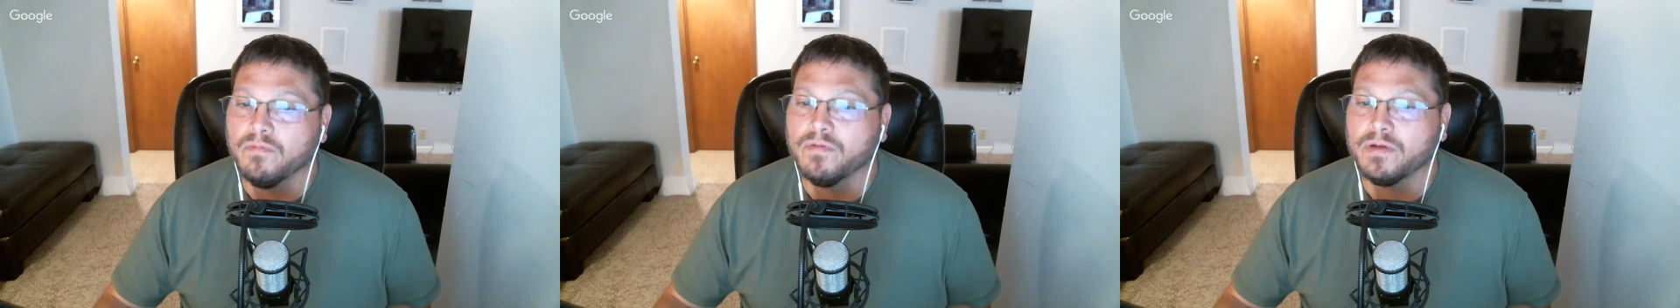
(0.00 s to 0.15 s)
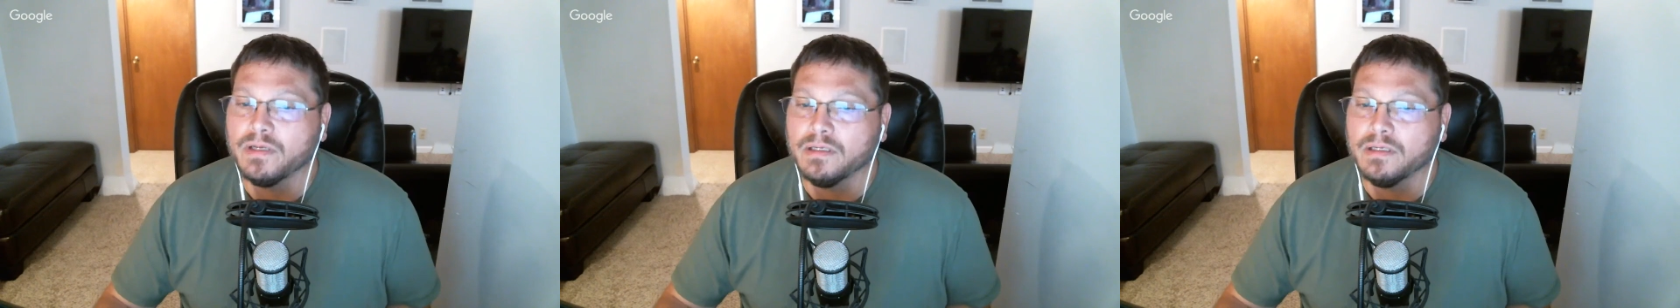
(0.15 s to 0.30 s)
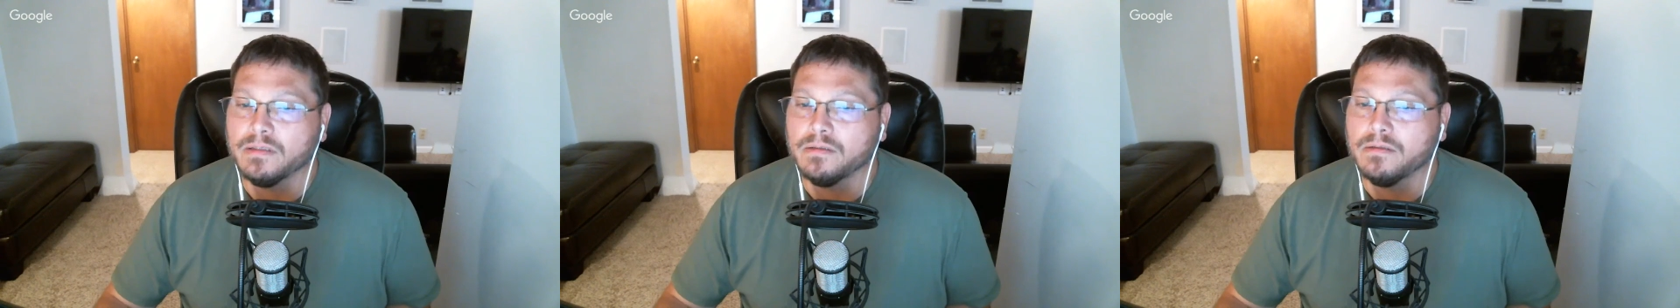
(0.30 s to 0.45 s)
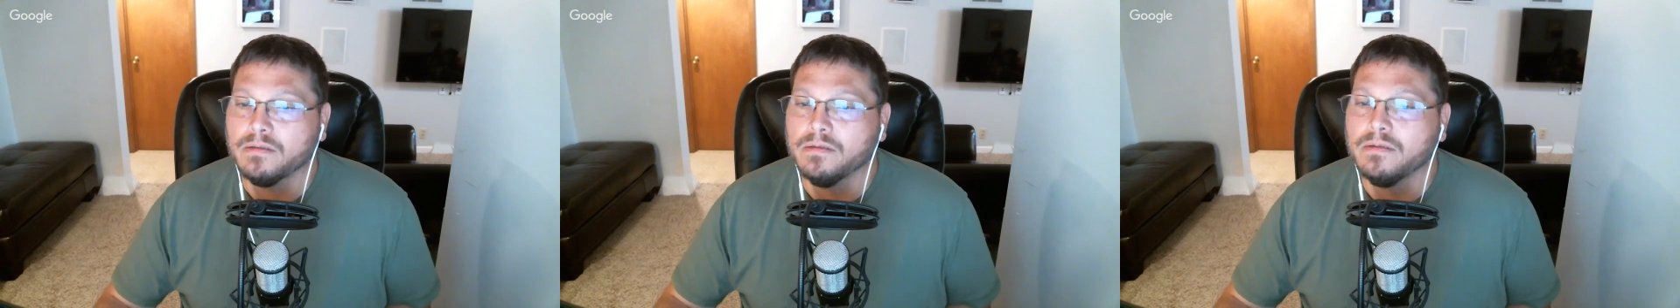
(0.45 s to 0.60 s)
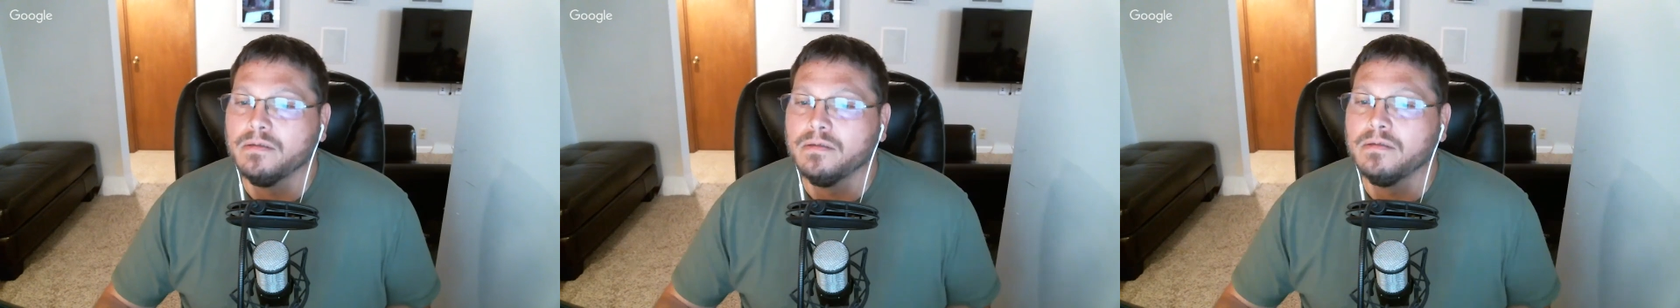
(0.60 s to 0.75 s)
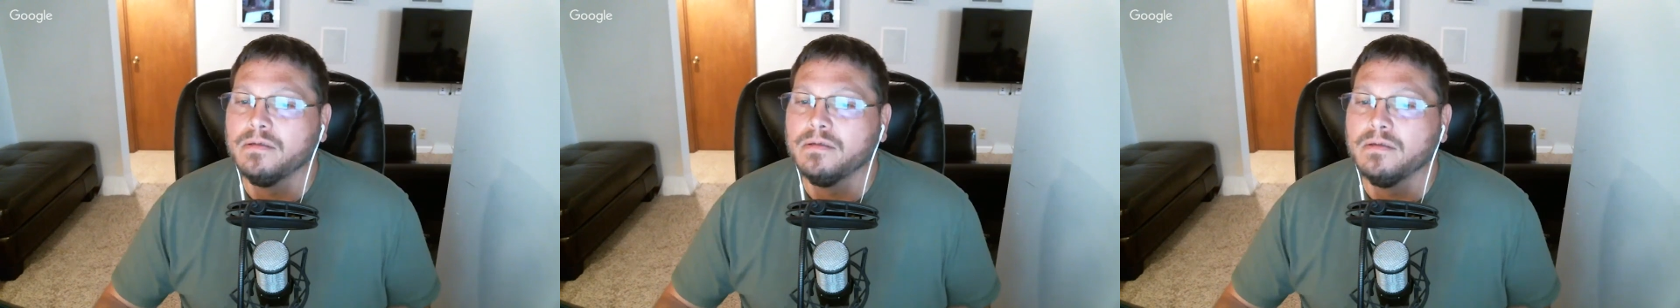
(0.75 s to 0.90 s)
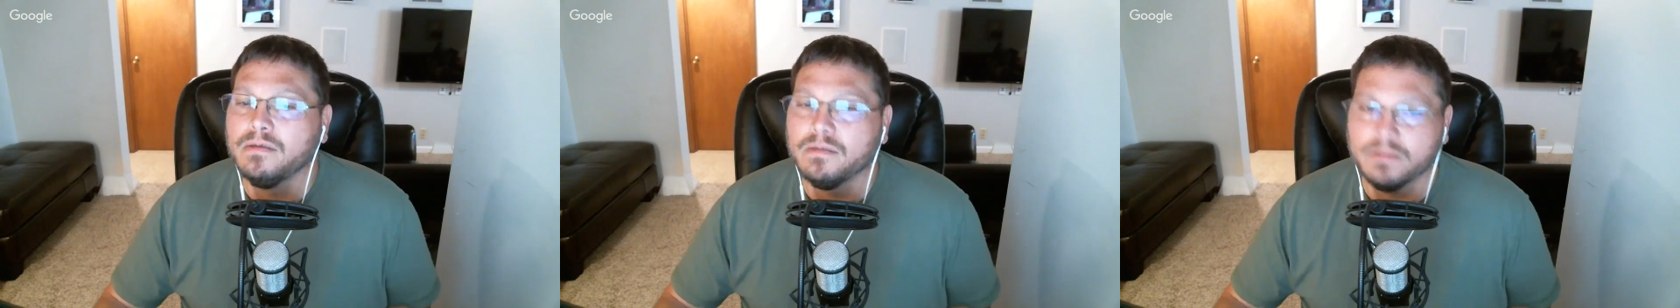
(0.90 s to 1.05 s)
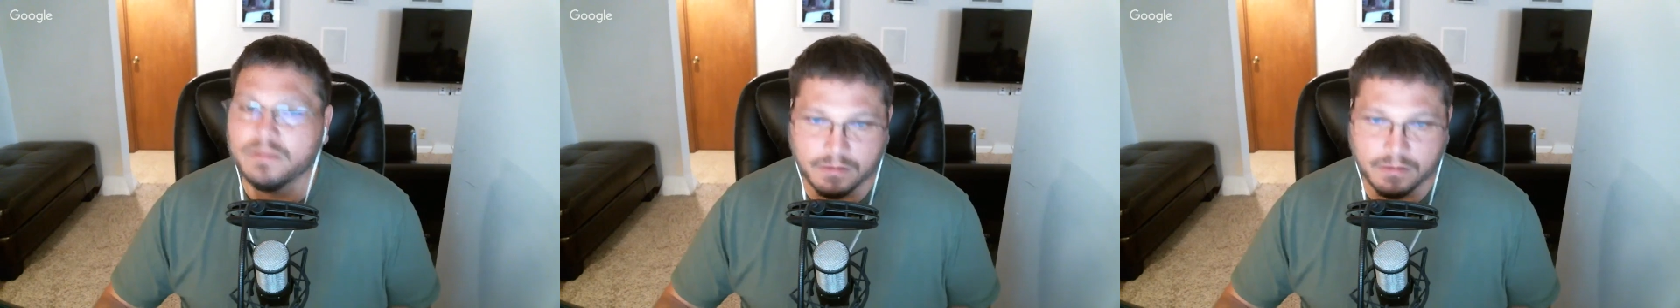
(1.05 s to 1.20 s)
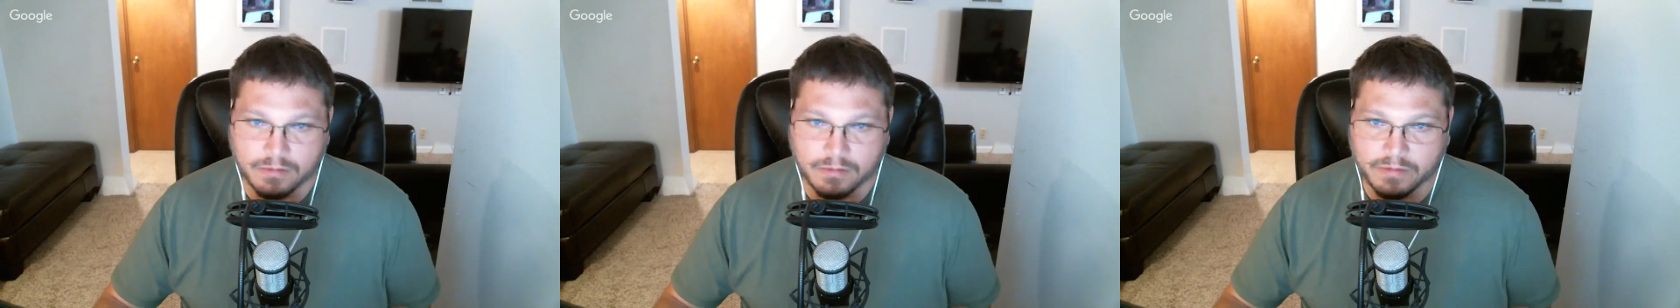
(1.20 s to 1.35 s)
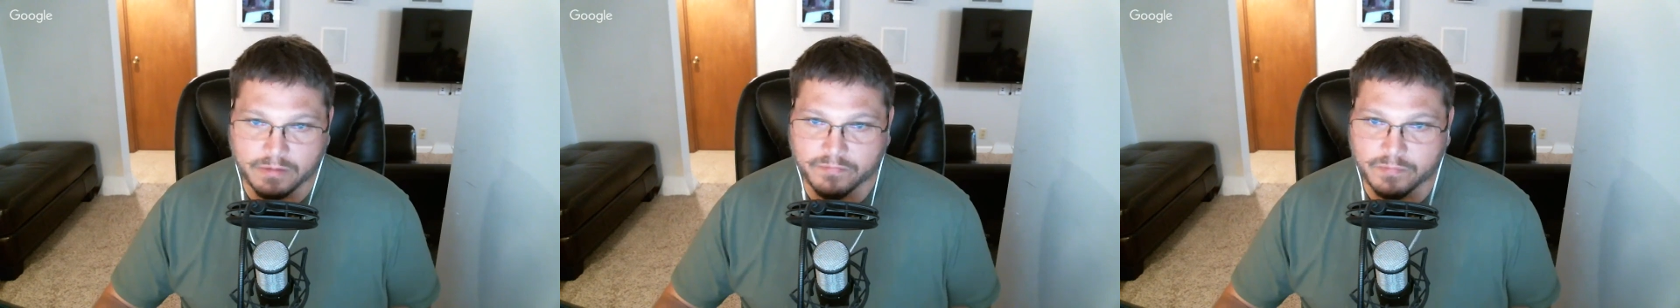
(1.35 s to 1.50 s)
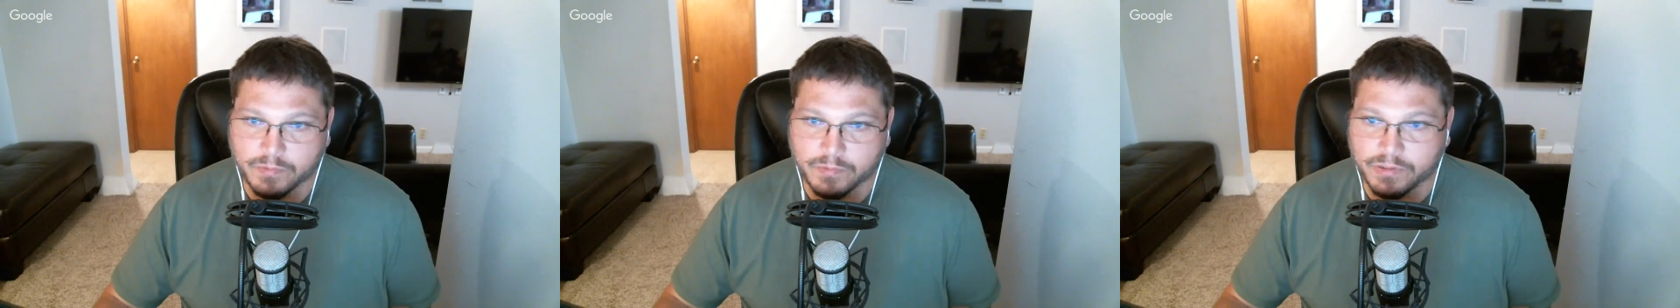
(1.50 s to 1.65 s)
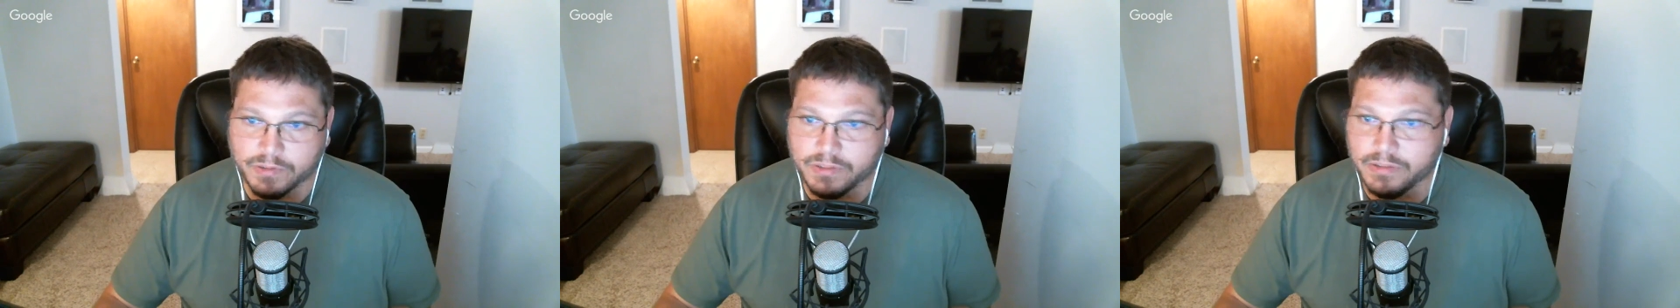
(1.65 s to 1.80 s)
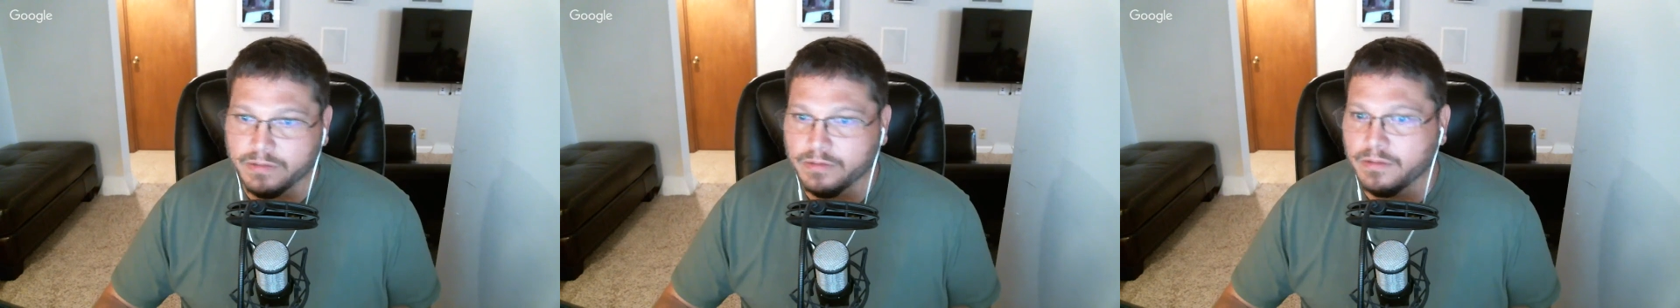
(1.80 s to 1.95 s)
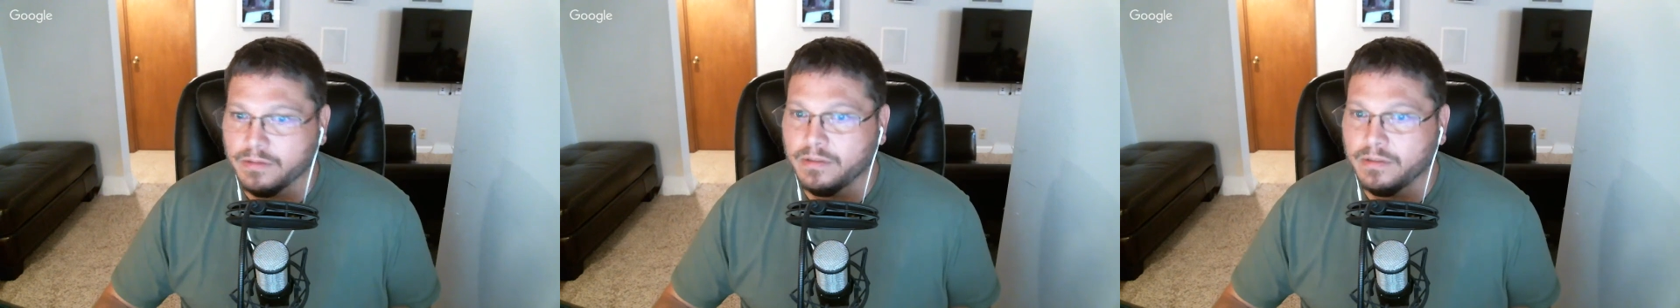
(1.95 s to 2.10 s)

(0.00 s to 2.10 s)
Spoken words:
again. Sorry, everybody.